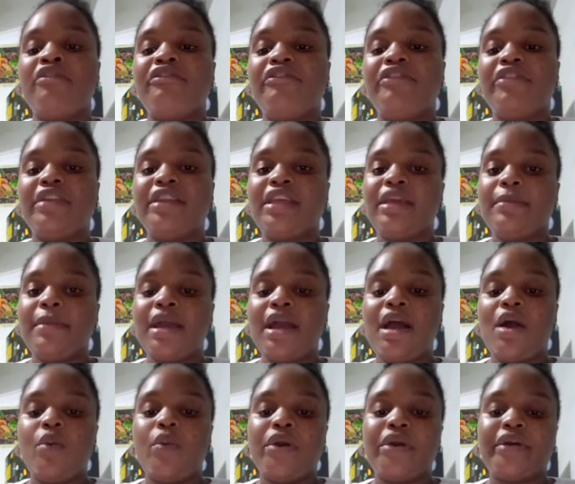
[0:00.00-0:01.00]
Phonemic
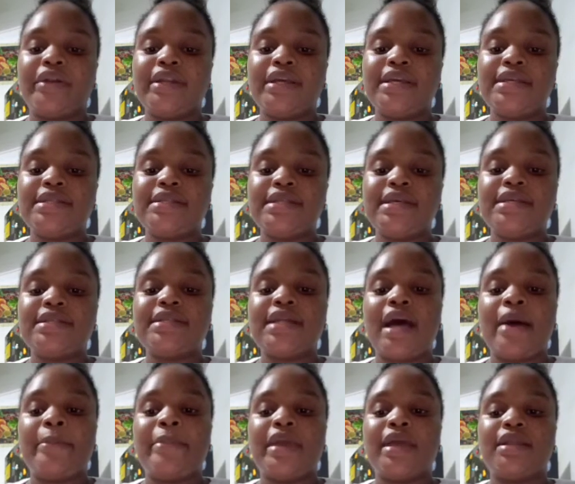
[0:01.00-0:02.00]
awareness is the
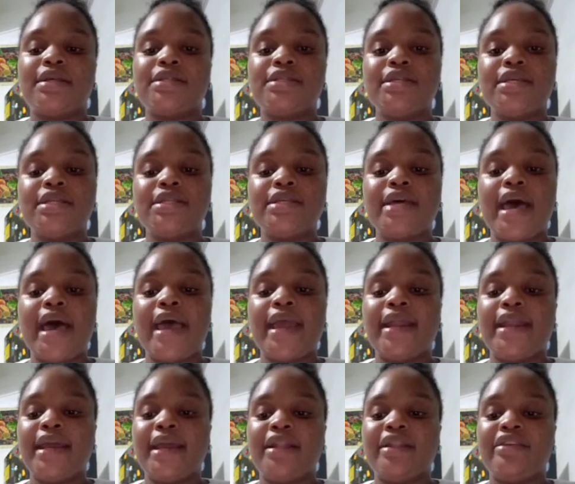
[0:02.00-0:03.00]
ability to
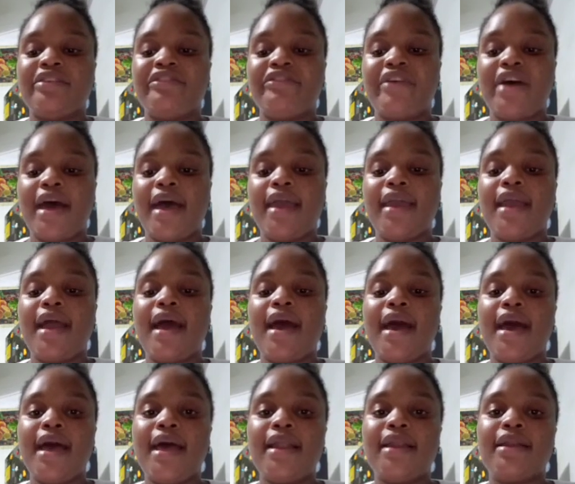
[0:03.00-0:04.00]
identify
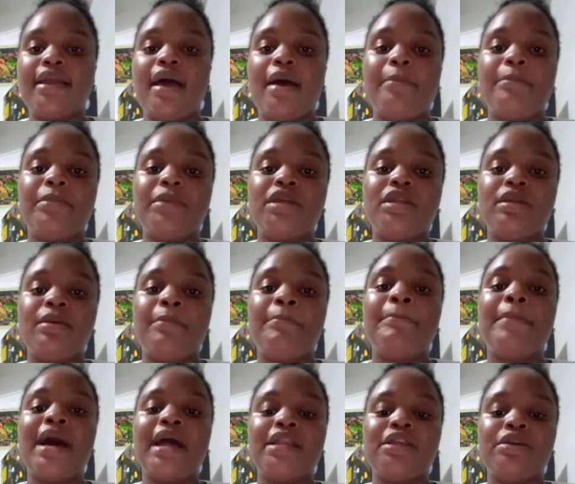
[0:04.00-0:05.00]
and
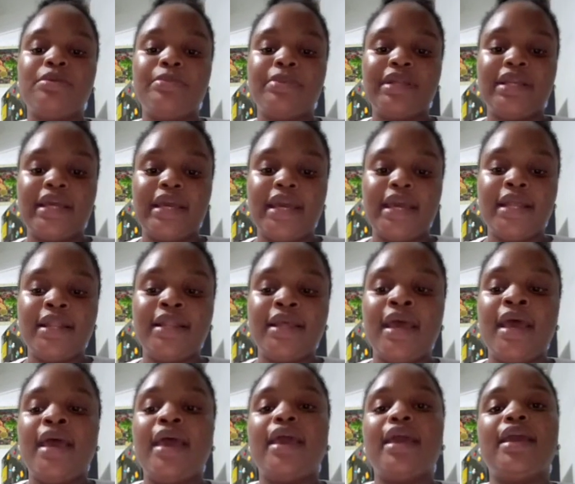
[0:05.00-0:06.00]
manipulate
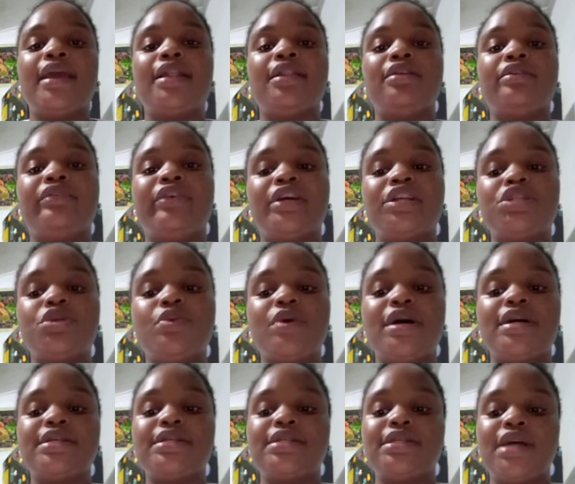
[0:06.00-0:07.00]

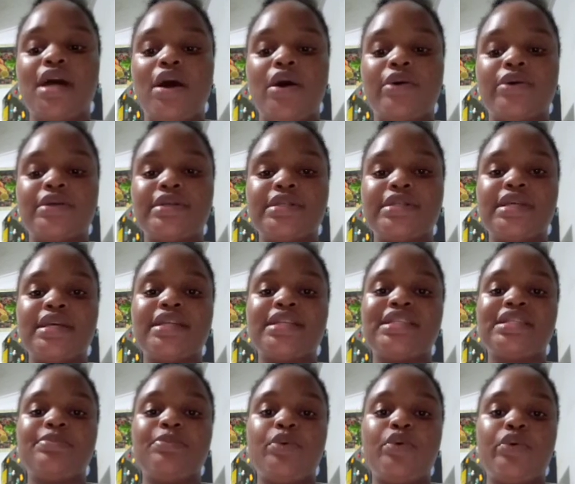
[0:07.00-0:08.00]
individual sounds in
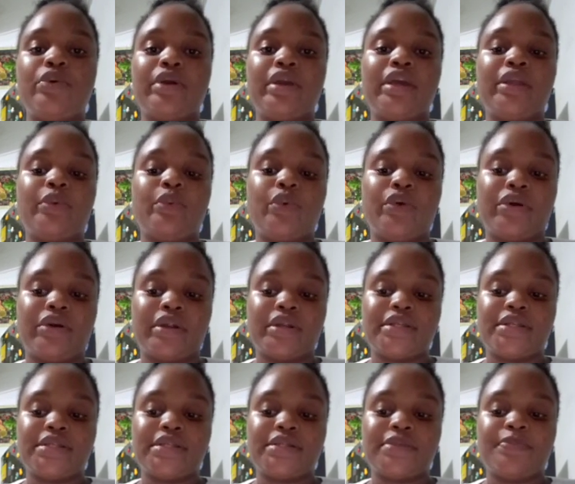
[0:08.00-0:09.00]
spoken
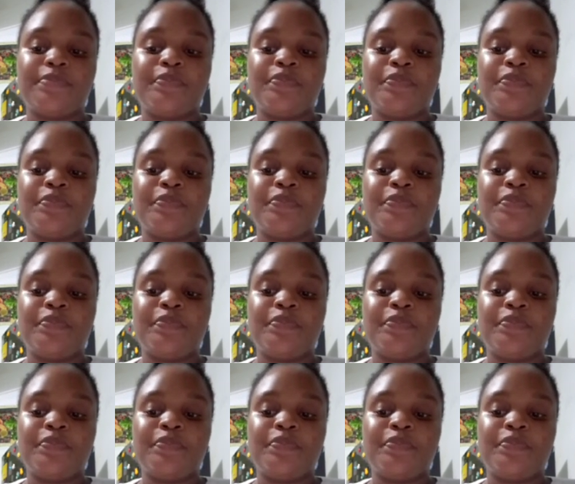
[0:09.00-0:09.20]
words.